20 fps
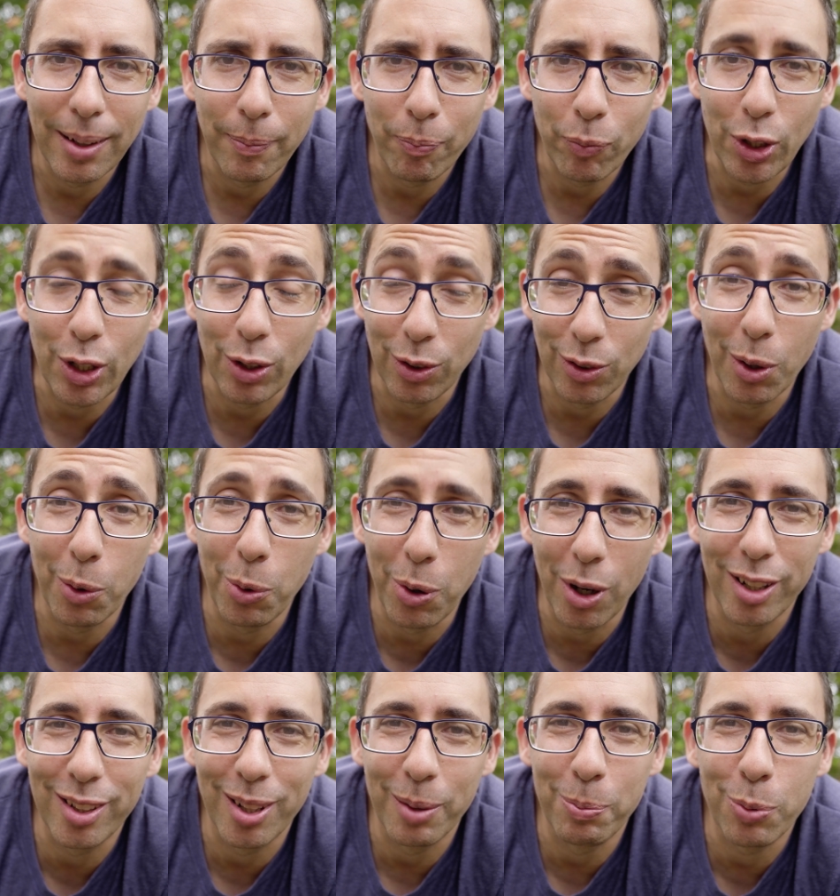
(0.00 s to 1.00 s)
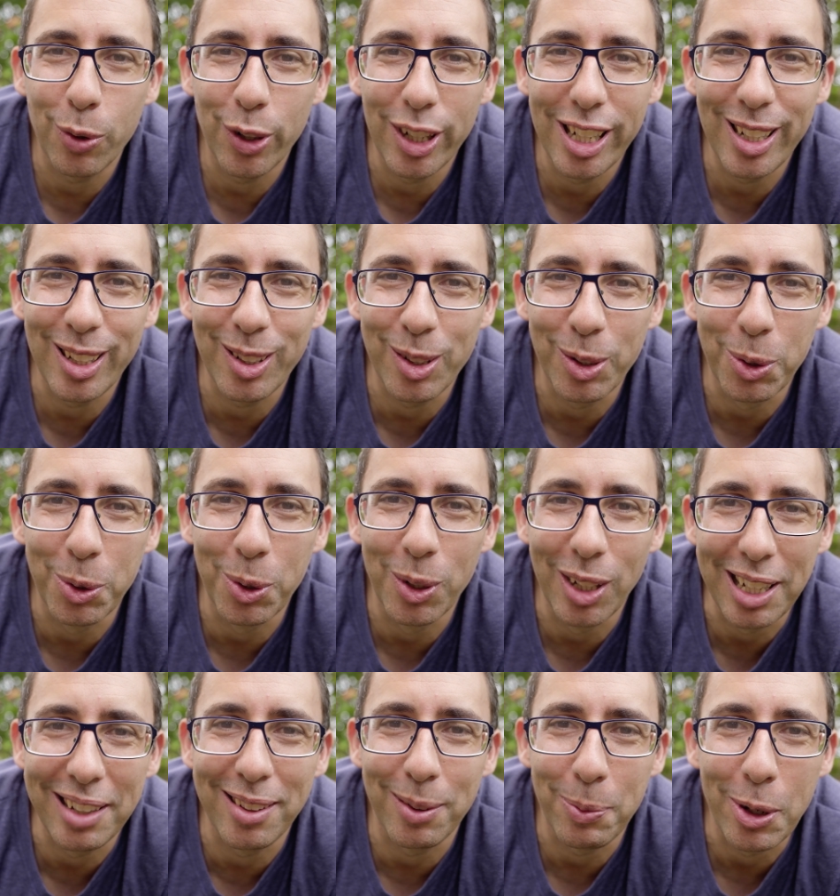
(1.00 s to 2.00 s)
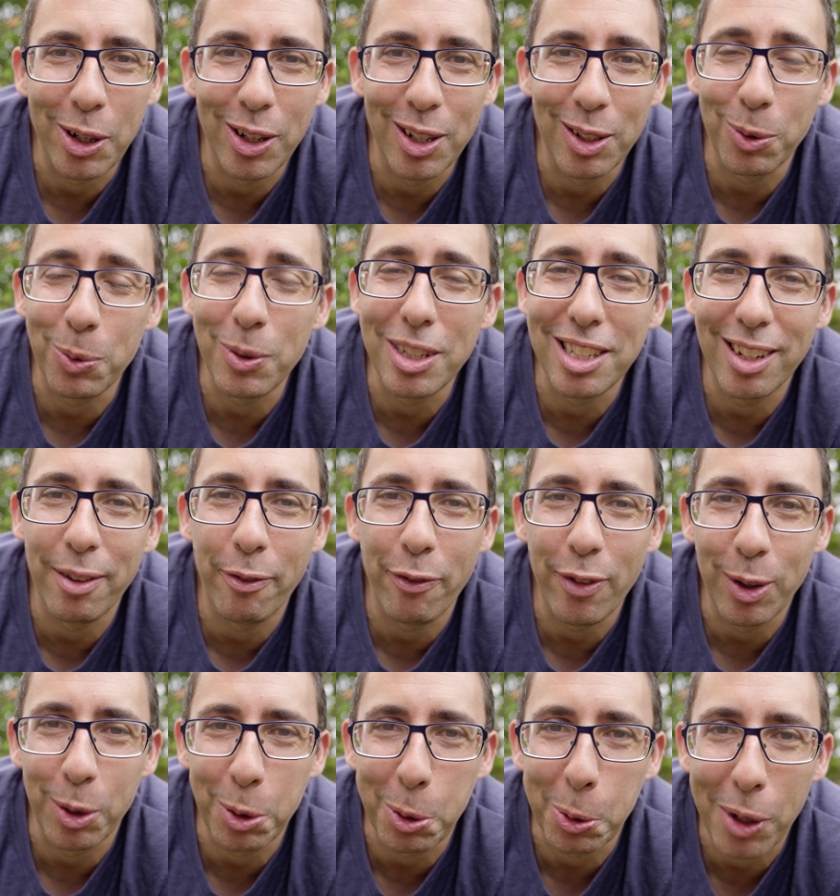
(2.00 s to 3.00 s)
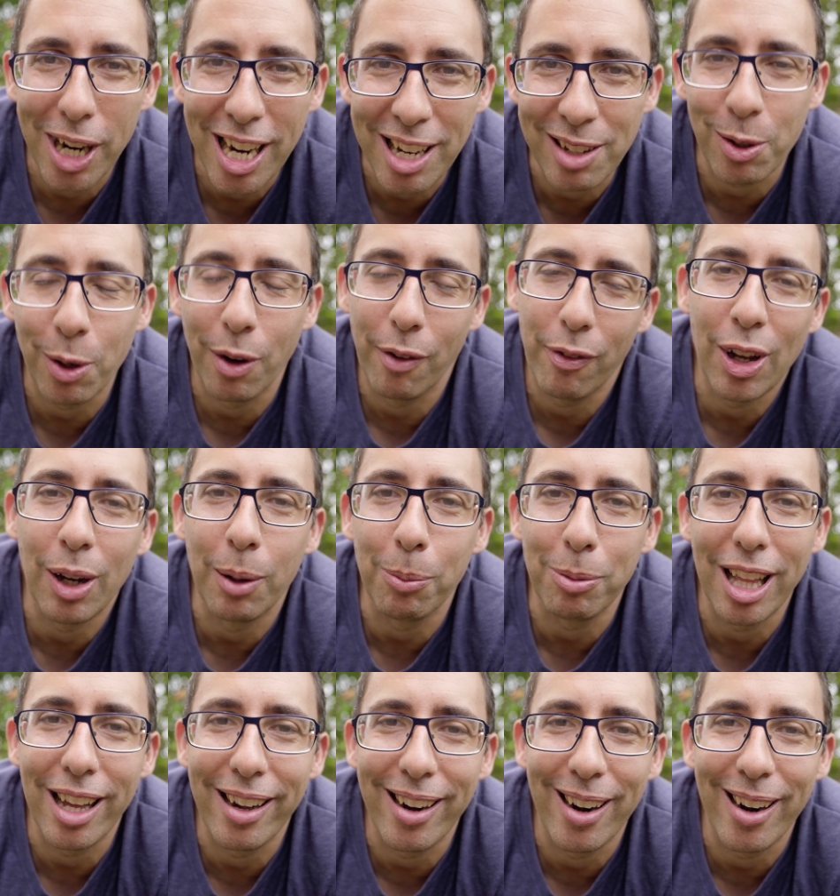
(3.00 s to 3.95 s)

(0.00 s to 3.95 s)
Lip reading: because it was a pretty cool experience. We did feel great to have helped that